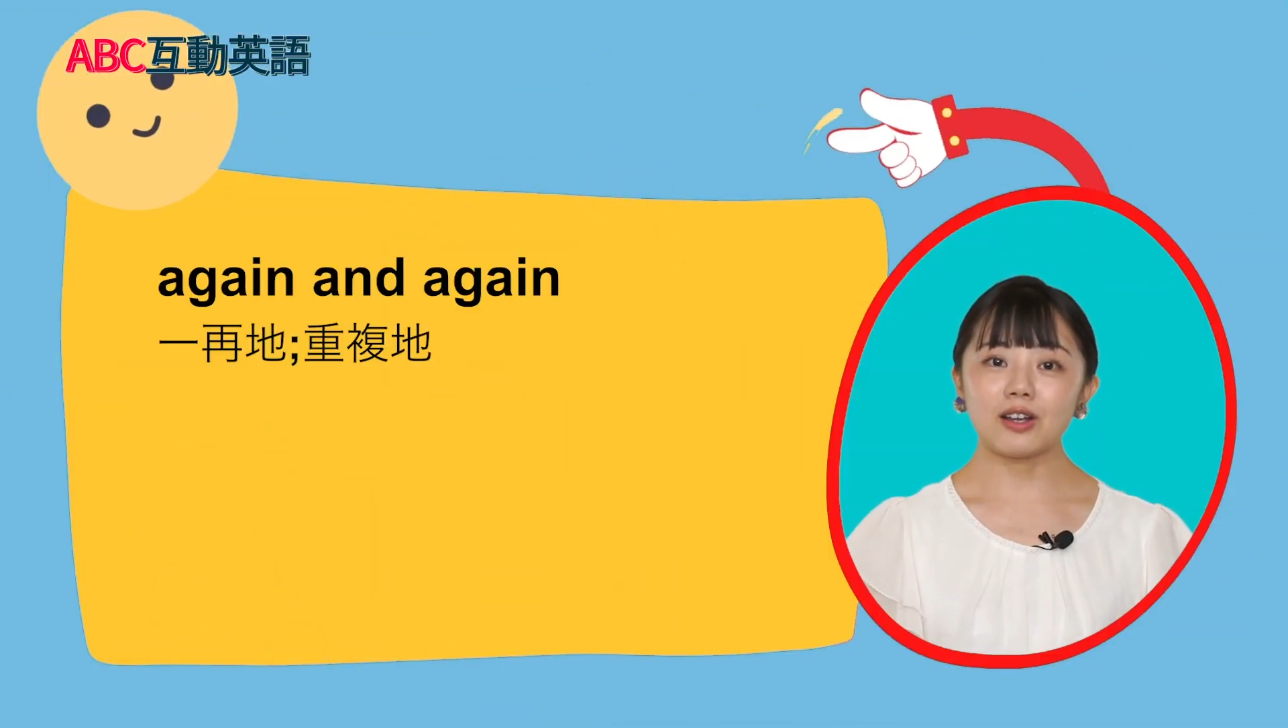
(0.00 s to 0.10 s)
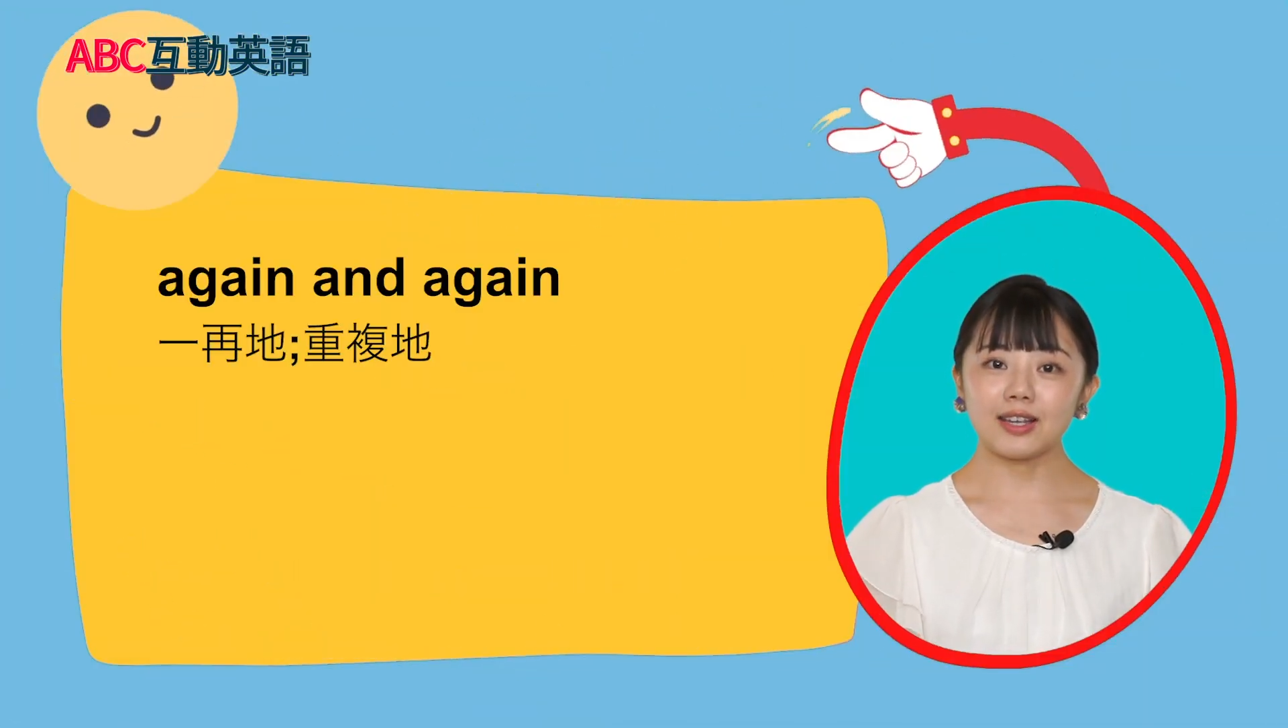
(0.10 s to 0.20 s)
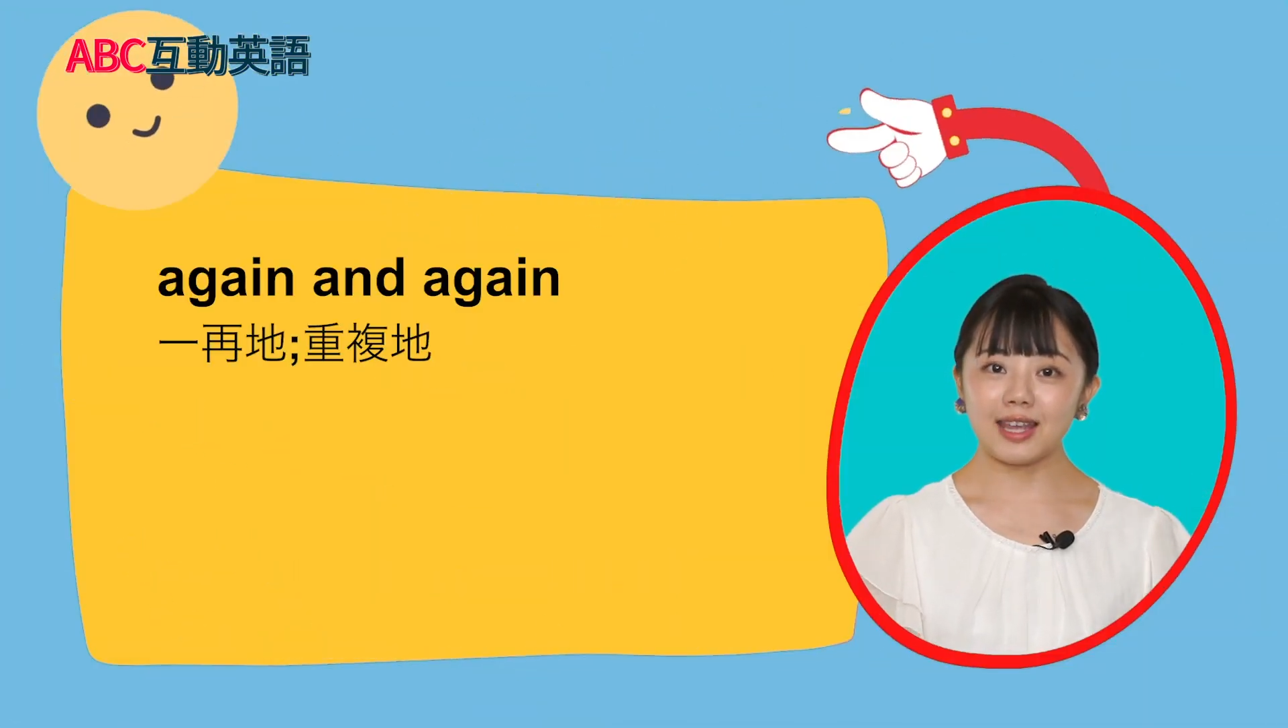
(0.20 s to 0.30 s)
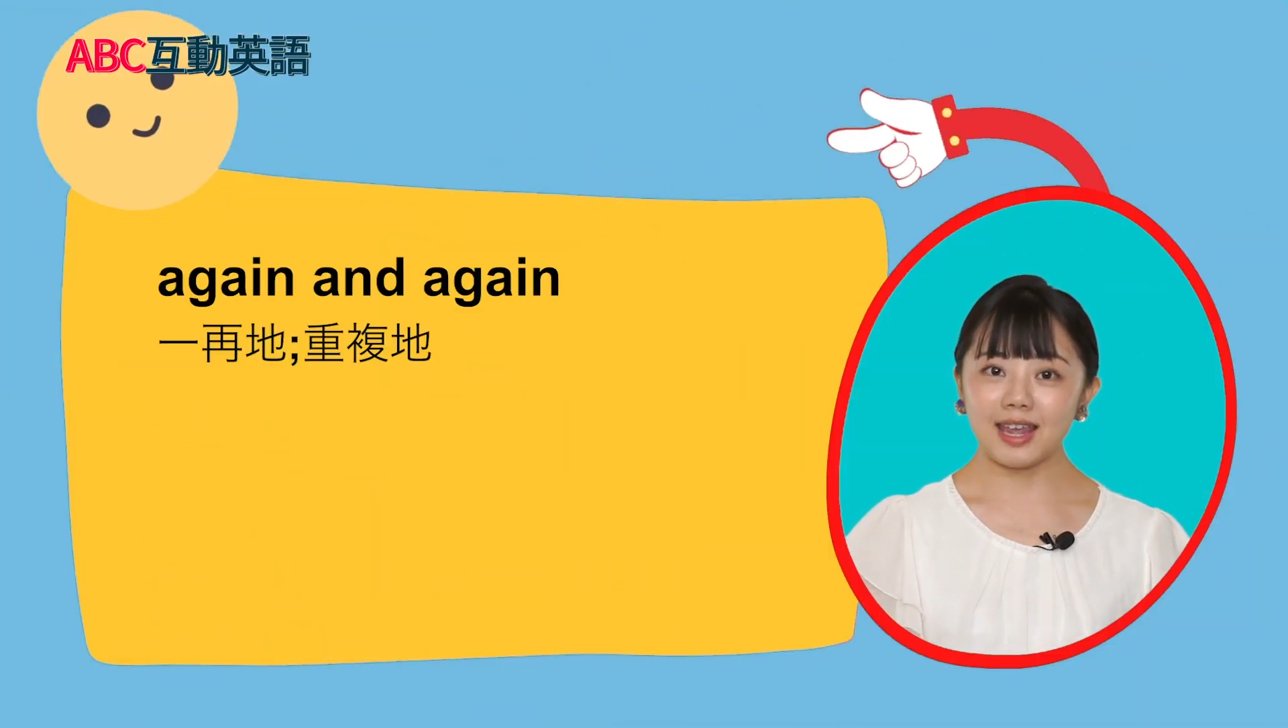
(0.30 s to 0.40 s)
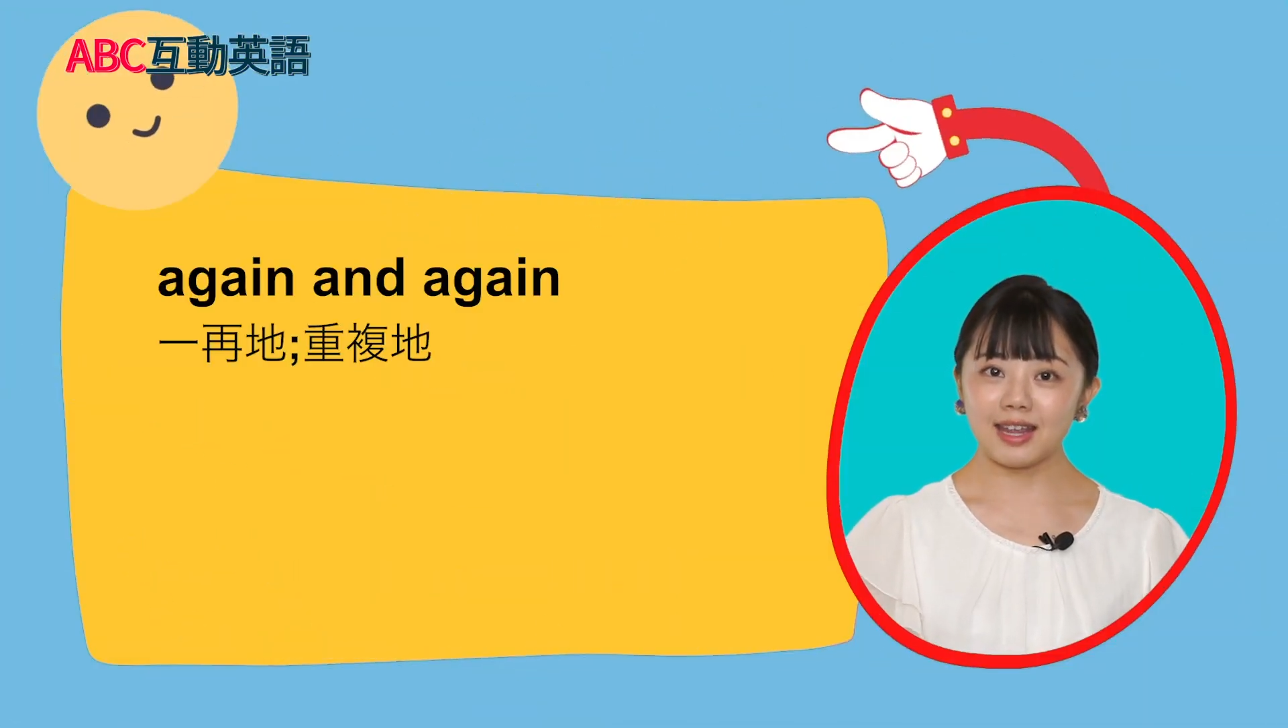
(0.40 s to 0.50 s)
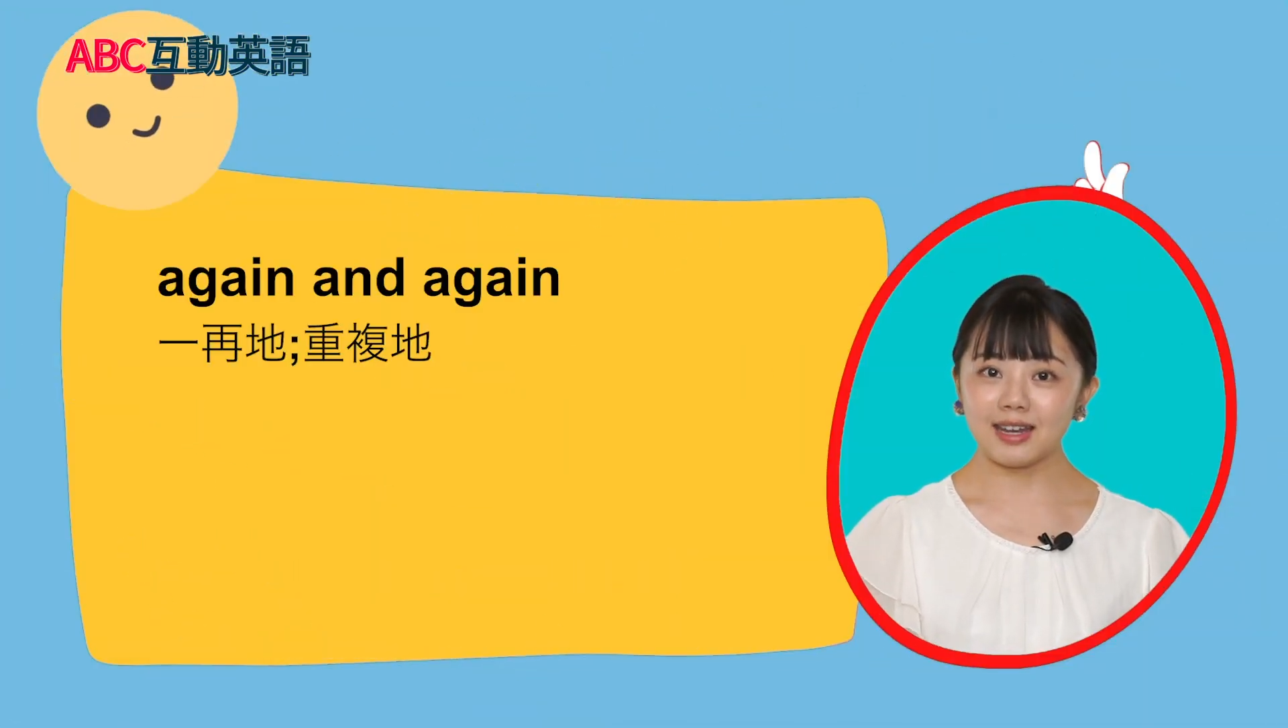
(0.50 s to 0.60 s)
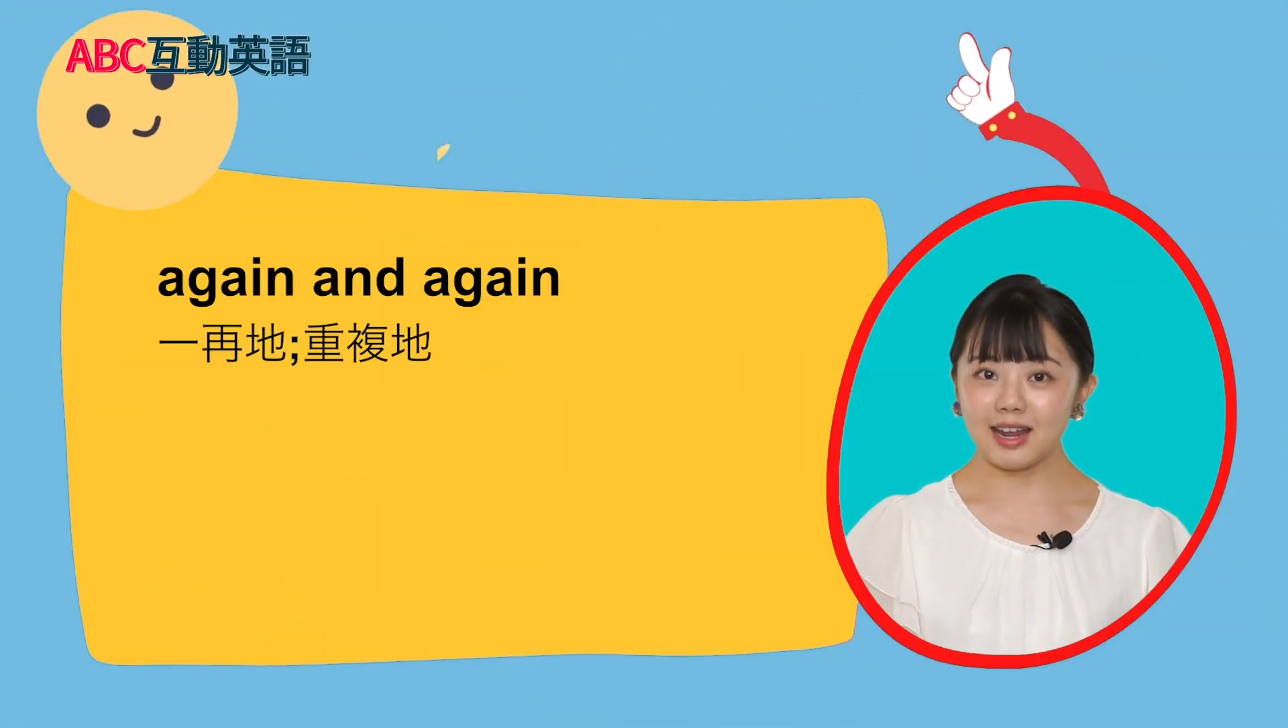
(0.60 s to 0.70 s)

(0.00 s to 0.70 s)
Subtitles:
again